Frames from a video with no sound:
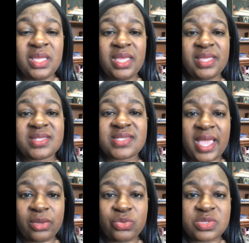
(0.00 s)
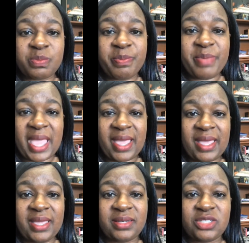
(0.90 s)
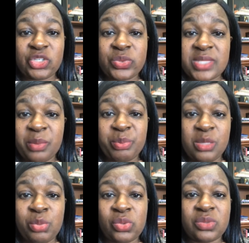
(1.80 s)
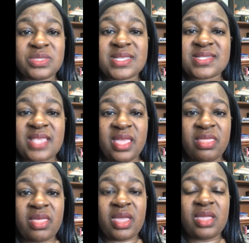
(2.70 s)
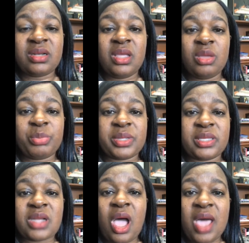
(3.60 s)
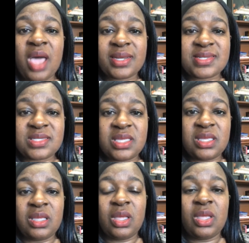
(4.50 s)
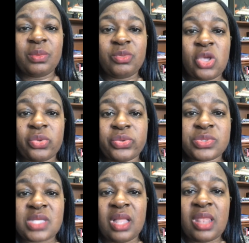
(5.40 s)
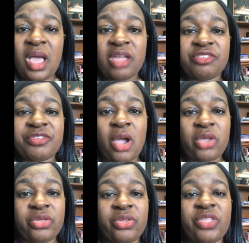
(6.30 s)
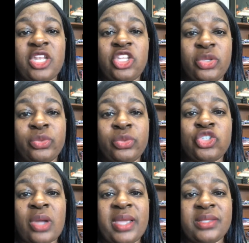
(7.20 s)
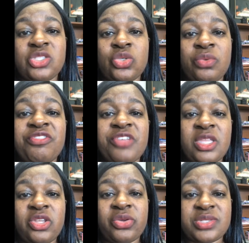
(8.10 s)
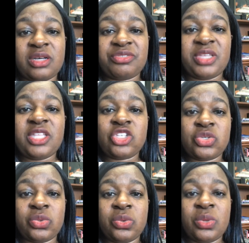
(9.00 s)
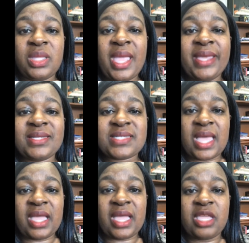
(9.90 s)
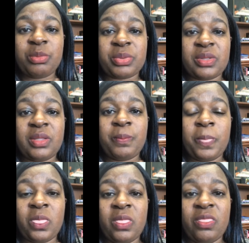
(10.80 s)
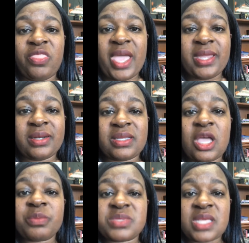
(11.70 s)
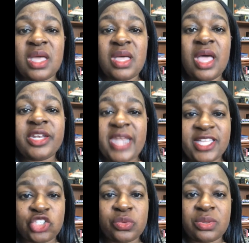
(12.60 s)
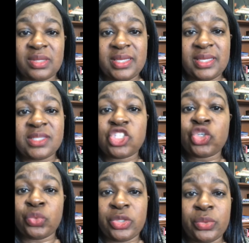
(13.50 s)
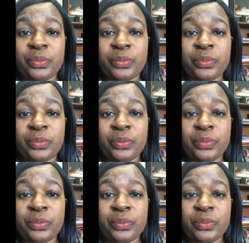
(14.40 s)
It sounds bad to some people to say that, but honesty goes a lot farther than you trying to fit yourself into a type that comes unnaturally to you.